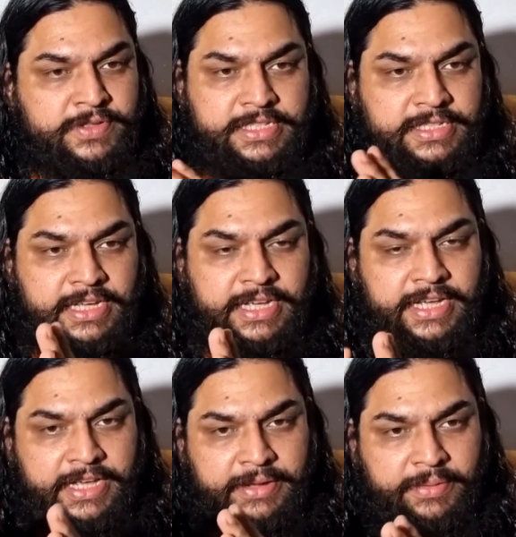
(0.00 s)
of this,
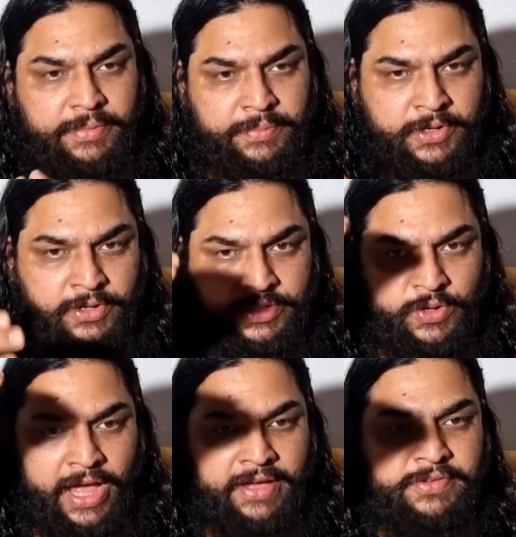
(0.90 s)
because
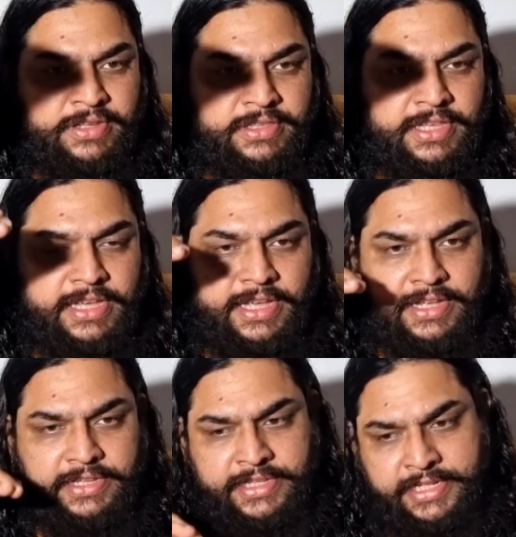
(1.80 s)
you have Vritti,
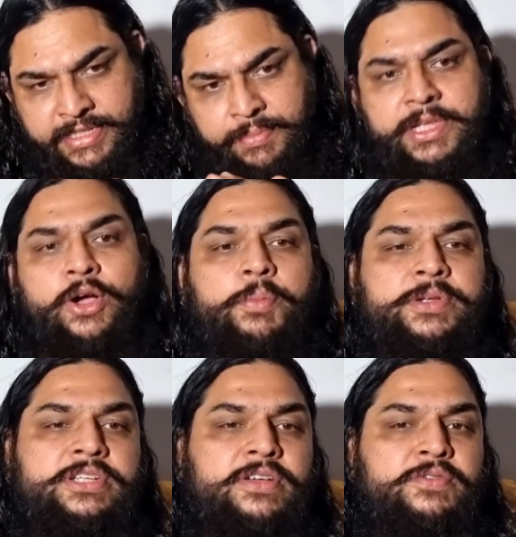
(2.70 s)
there is something
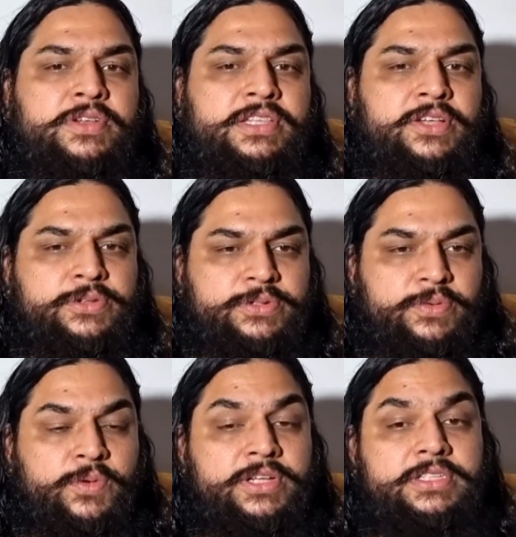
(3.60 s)
opposite of Vritti also.
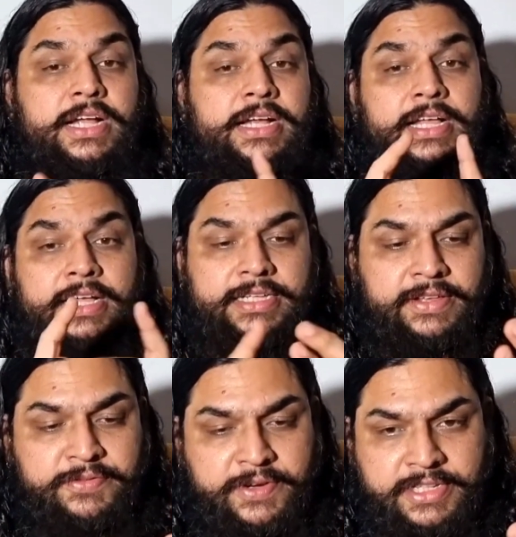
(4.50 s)
What is that?
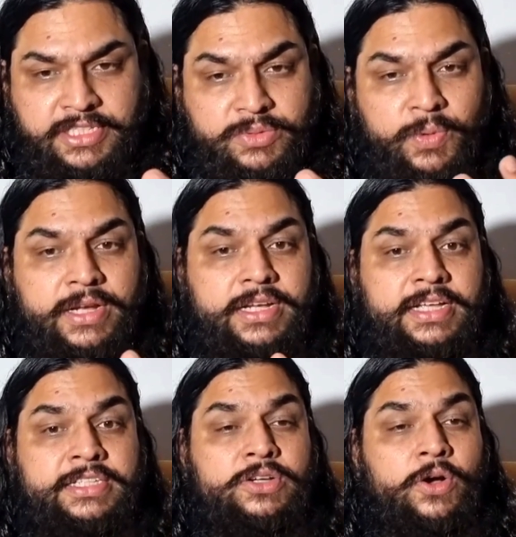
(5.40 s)
The first one
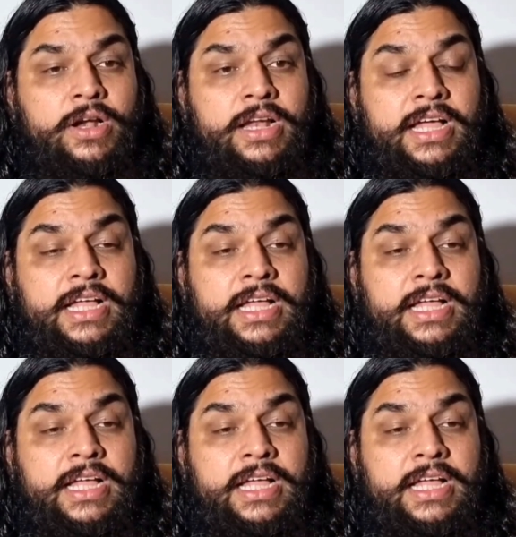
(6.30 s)
is called